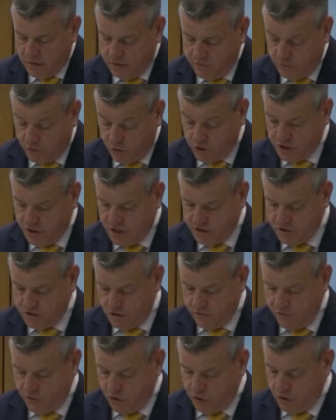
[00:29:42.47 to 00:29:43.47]
for
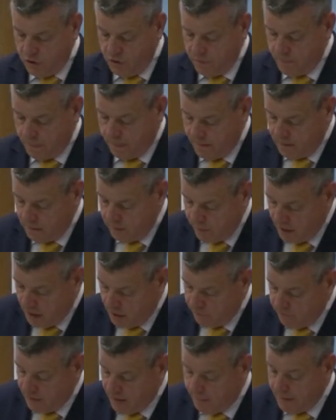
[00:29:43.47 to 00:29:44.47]
judicial review in the
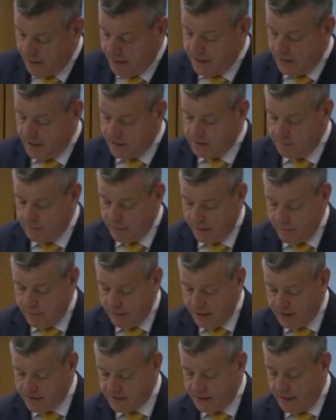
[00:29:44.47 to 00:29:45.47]
matter of an application by
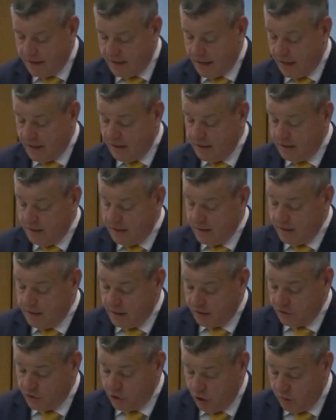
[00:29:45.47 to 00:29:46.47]
PSNI
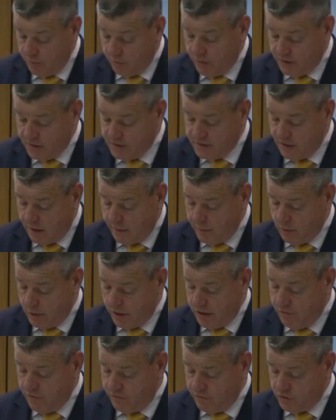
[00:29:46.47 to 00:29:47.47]
and Durham
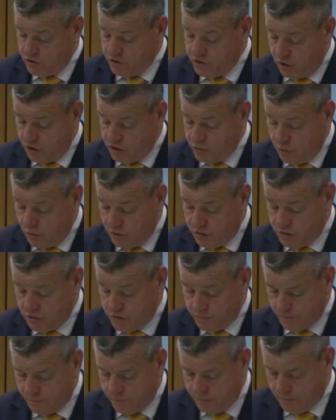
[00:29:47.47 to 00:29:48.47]
Constabulary for search
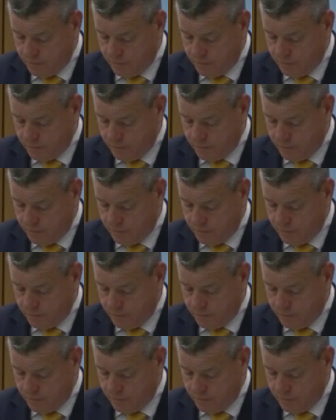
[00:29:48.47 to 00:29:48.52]
warrants.